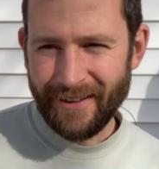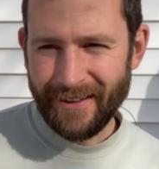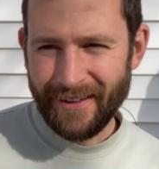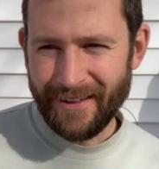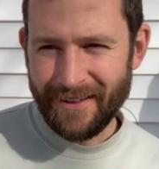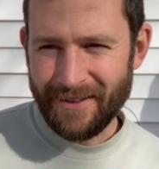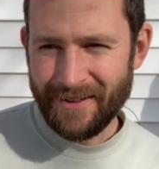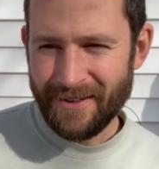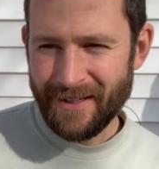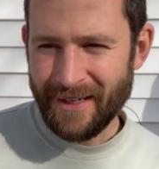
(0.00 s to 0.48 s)

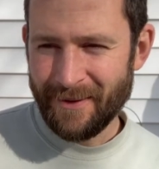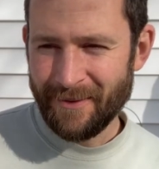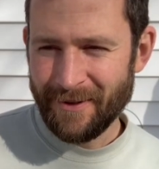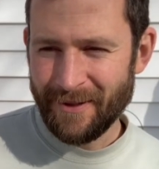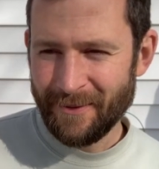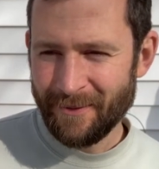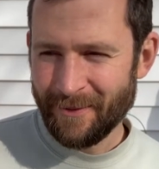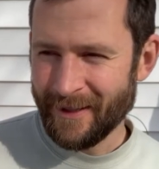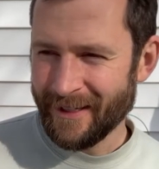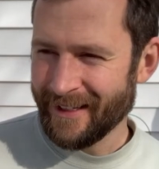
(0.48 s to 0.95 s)
seem
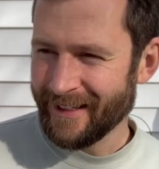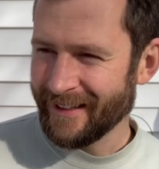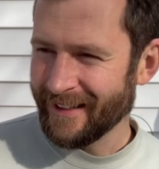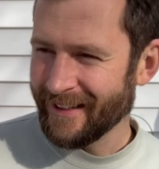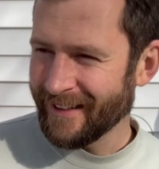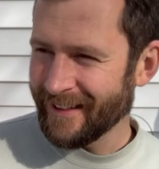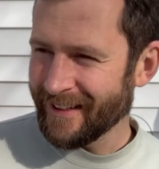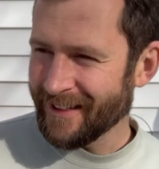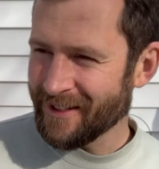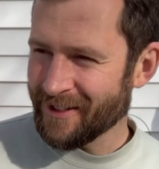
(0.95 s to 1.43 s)
to be
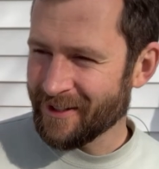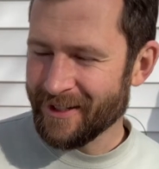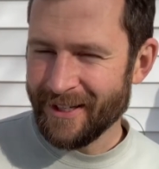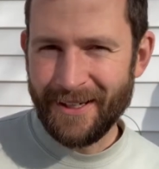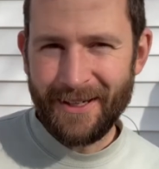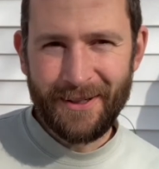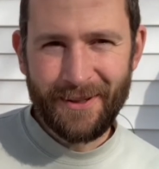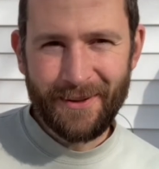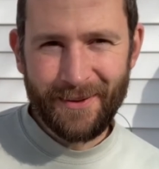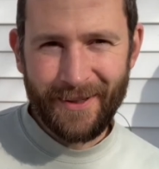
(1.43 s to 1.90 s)

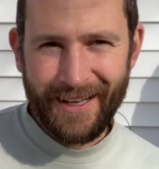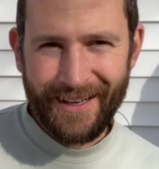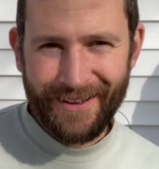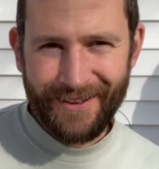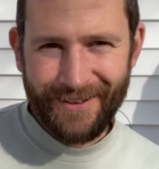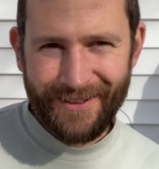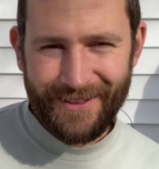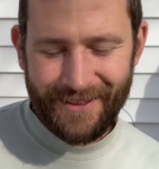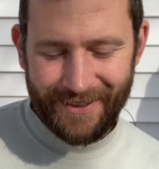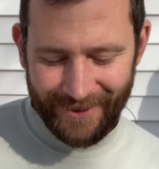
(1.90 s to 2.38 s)
sticking
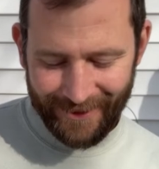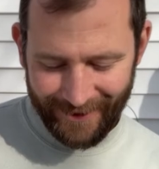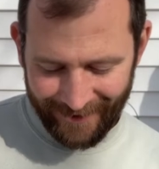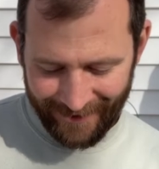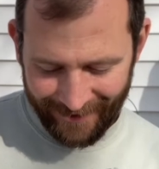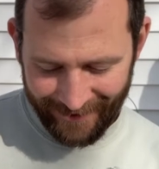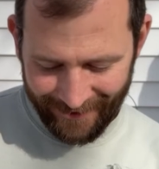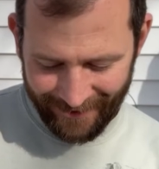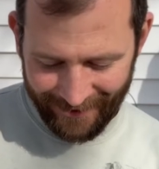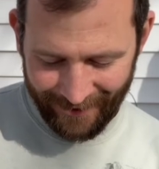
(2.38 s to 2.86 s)
around
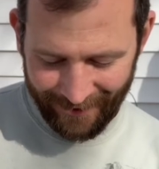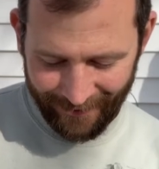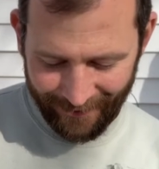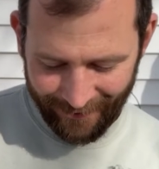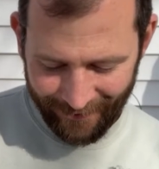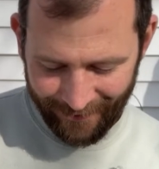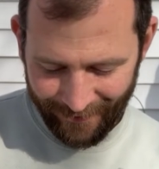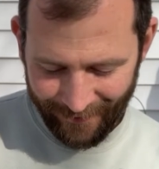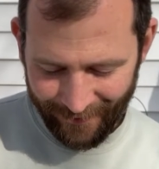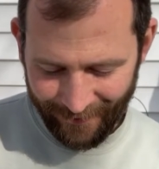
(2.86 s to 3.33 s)
to
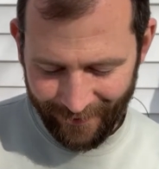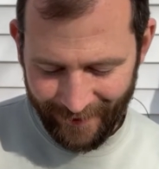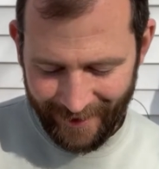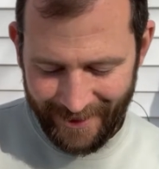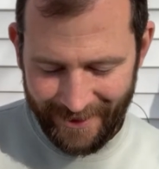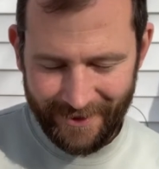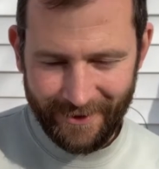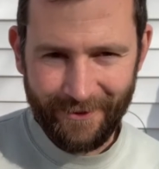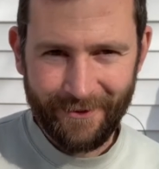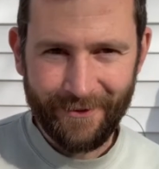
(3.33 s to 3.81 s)

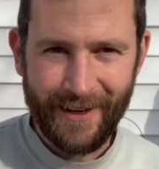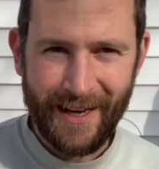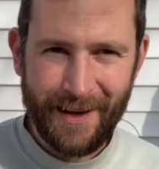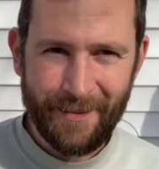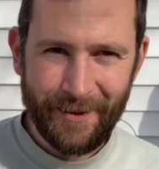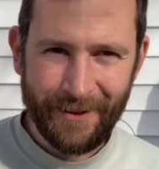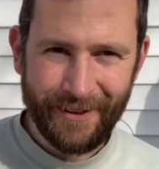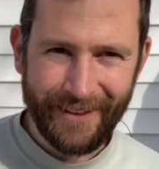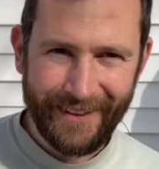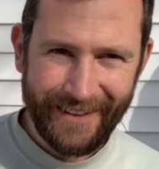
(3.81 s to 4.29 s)
raise a
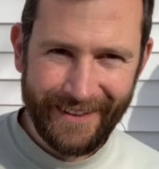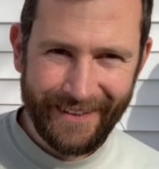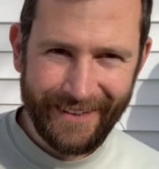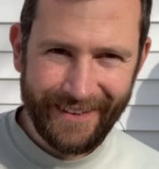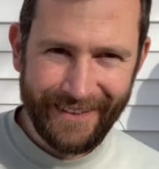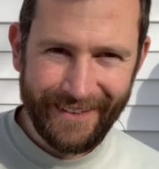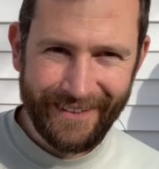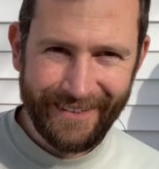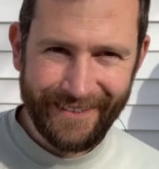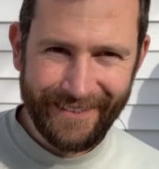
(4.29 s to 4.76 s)
family
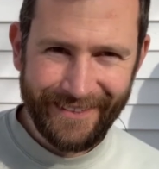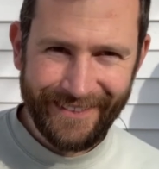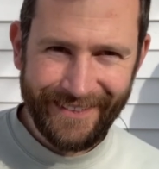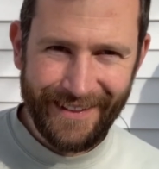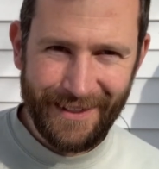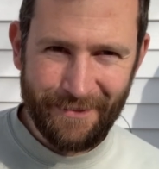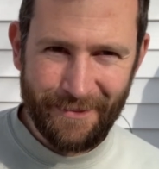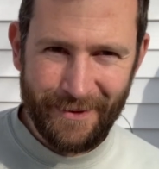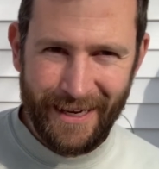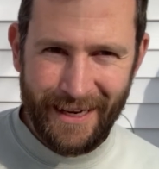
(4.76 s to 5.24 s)
in
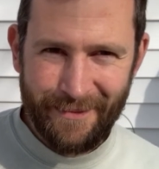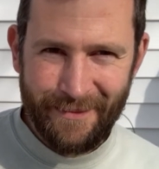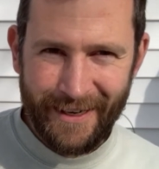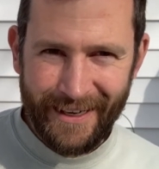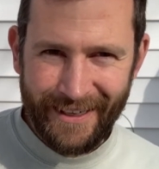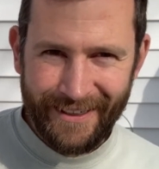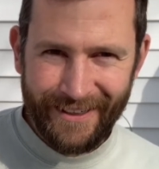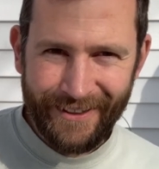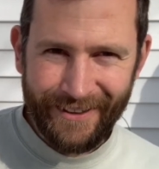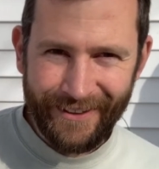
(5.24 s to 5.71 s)
my
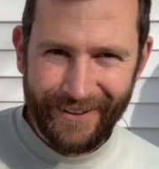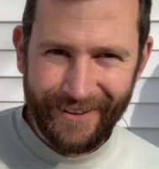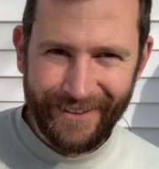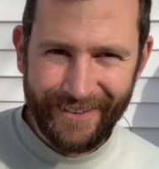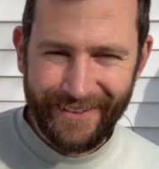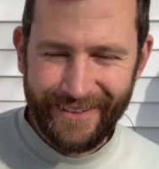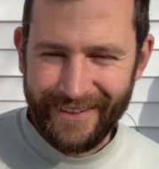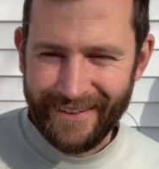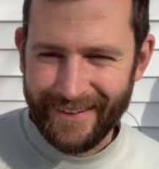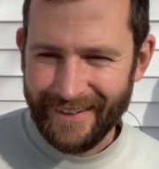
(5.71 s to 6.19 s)
backyard.
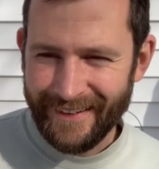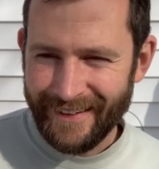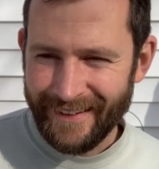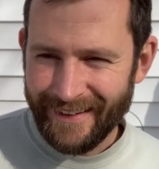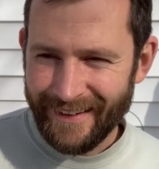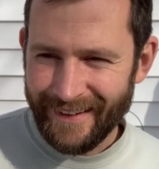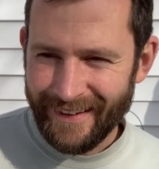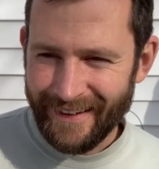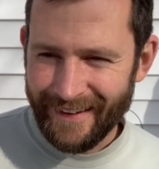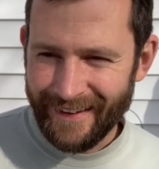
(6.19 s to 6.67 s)

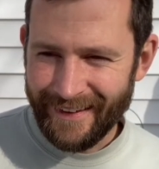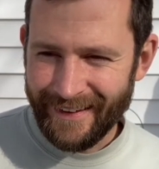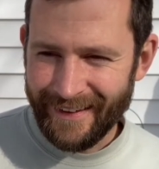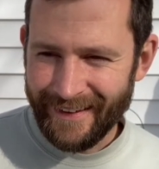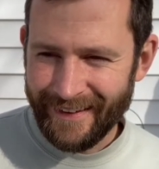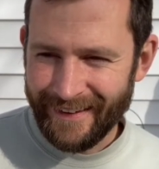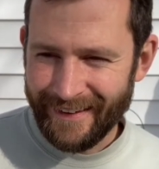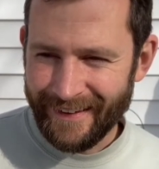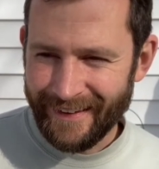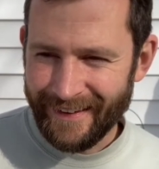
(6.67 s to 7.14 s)
And
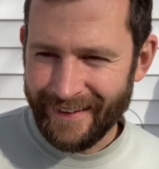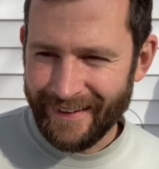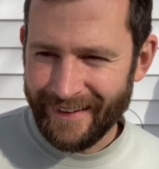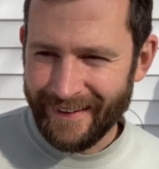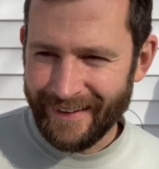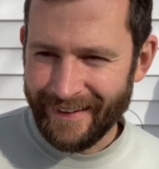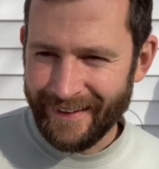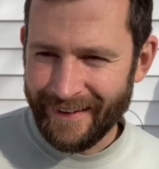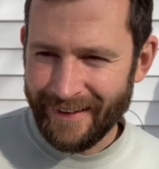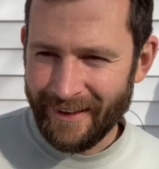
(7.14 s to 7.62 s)

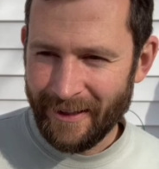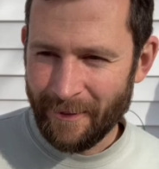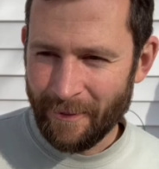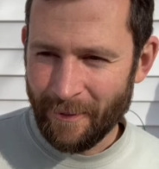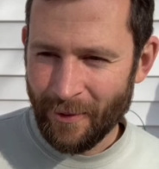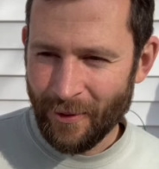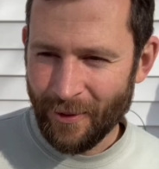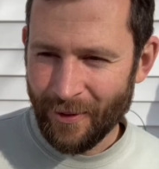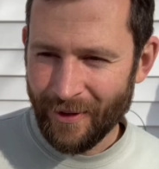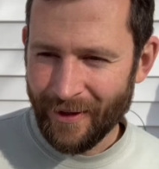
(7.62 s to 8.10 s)
the
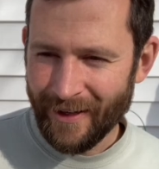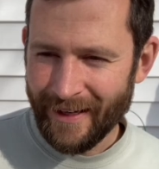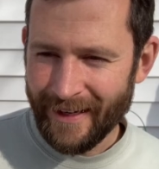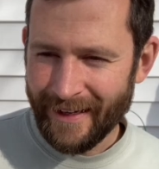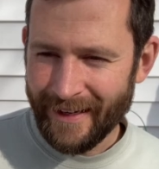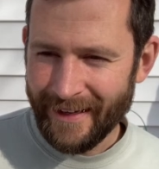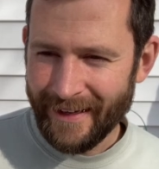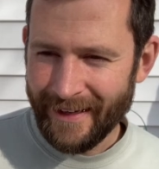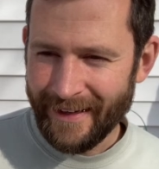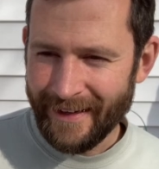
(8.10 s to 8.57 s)
more
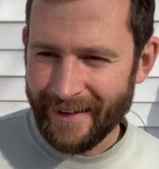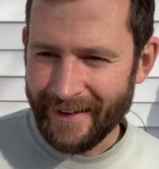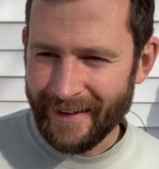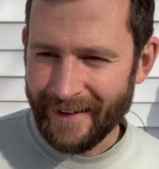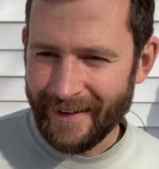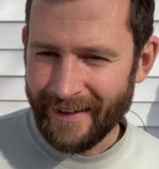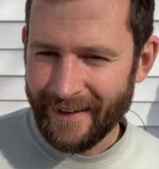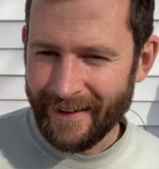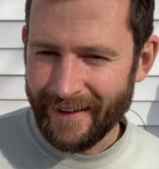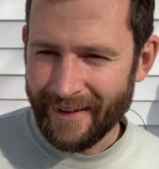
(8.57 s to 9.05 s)

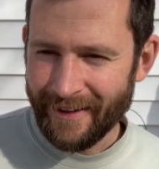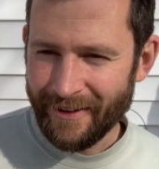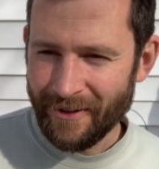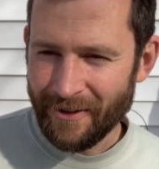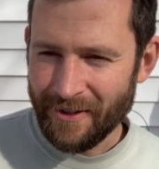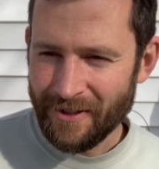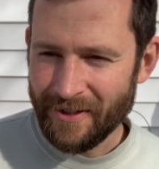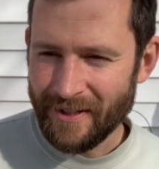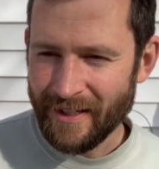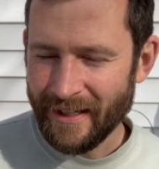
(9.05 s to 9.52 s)
I
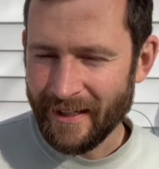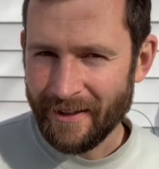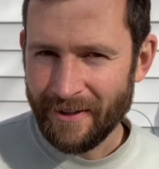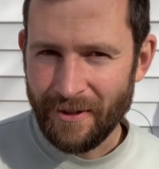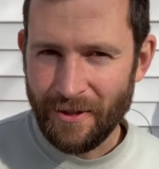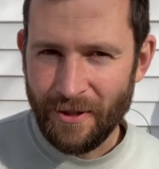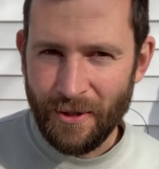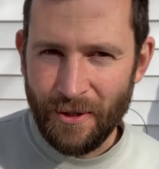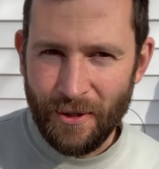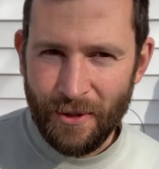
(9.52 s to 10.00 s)
understand
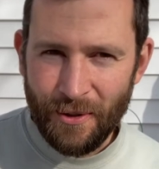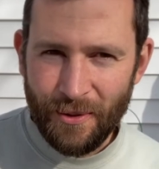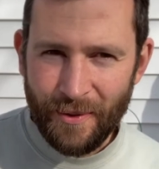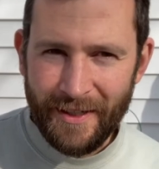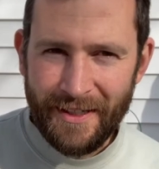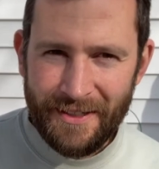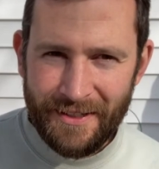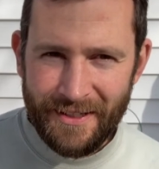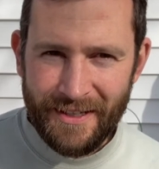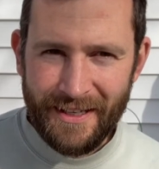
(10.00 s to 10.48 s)
who
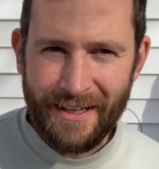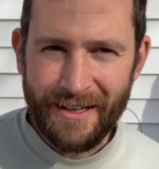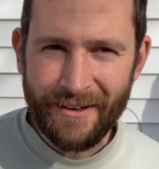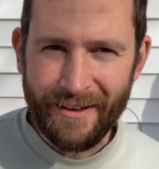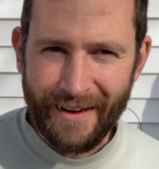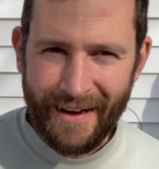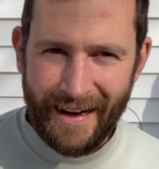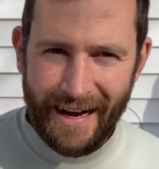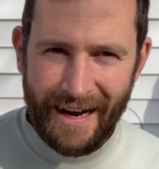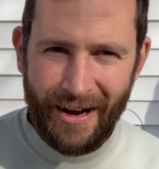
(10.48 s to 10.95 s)
is here
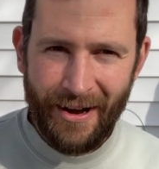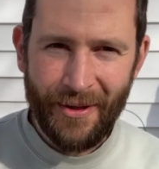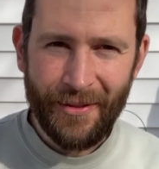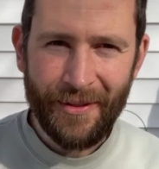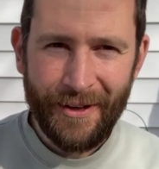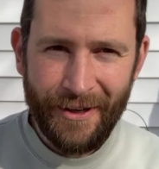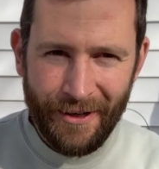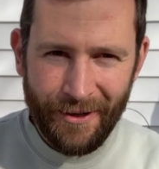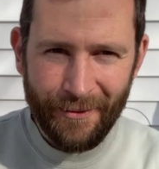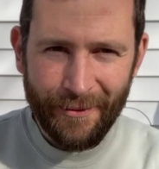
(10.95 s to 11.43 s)
and how
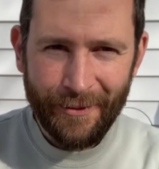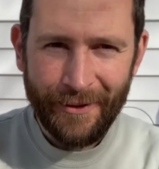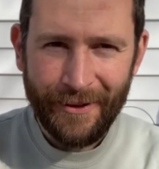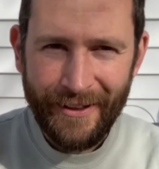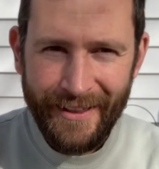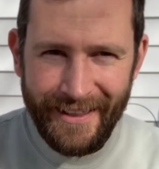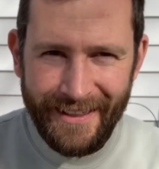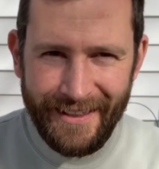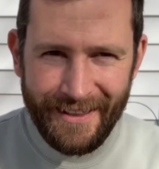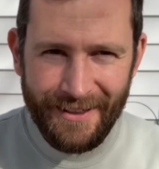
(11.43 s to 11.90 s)
they are
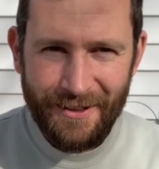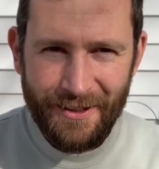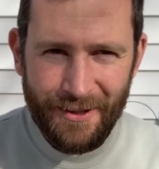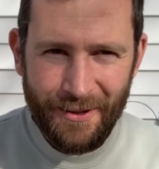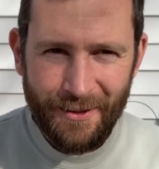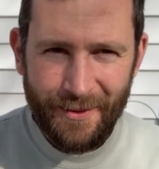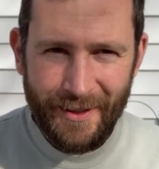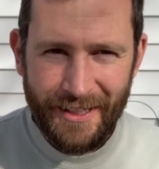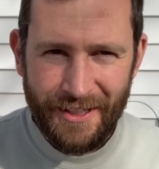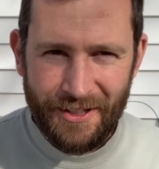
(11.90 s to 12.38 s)
relating
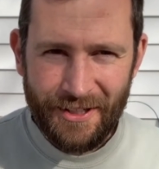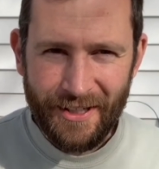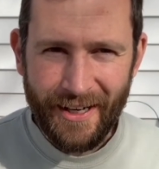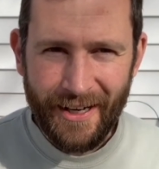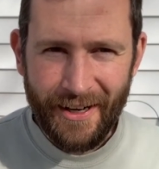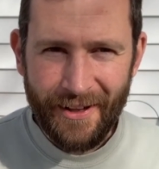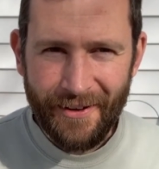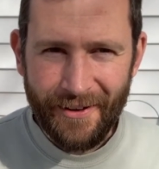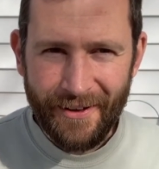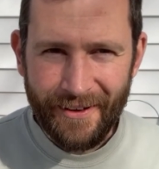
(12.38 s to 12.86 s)
to each
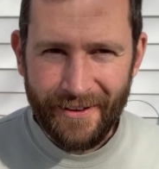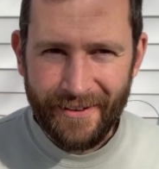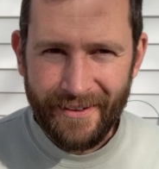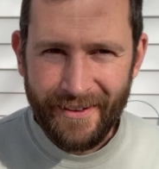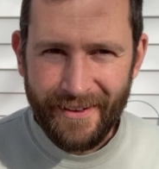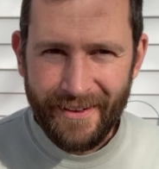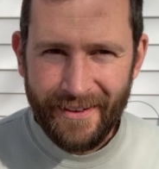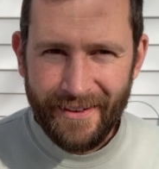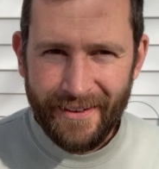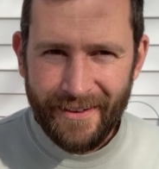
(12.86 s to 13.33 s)
other,
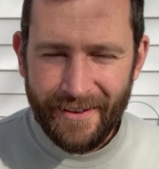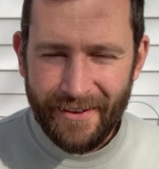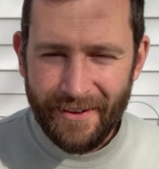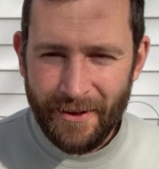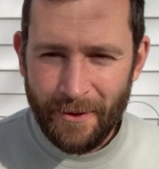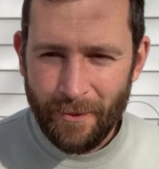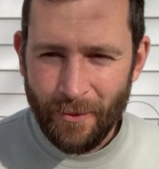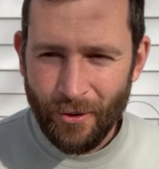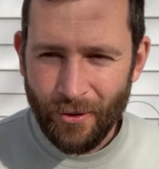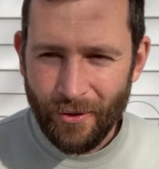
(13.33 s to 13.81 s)

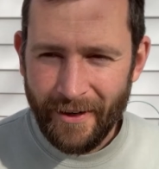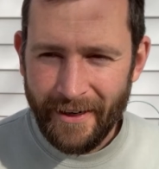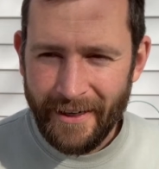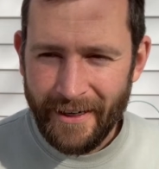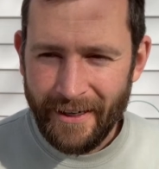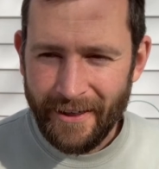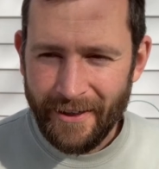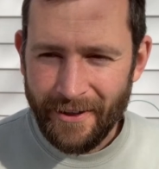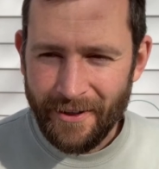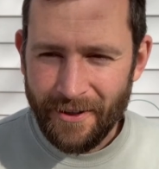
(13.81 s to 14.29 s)
the more I
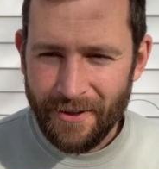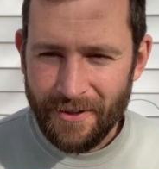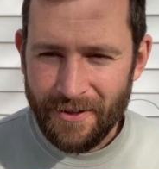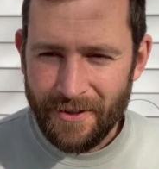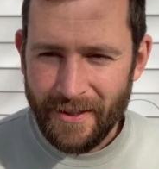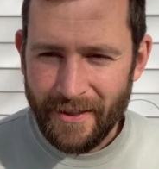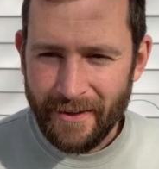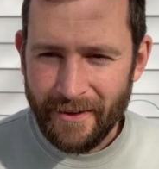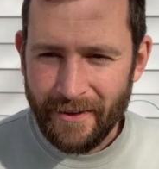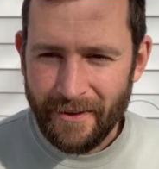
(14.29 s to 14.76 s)
can
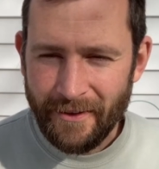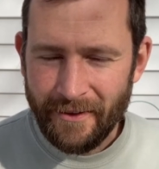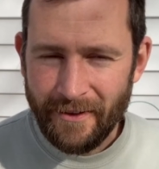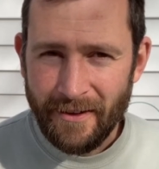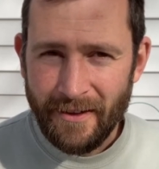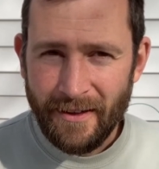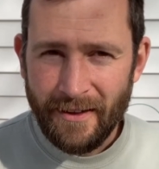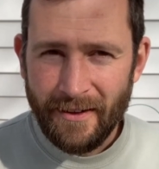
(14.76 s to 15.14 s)
understand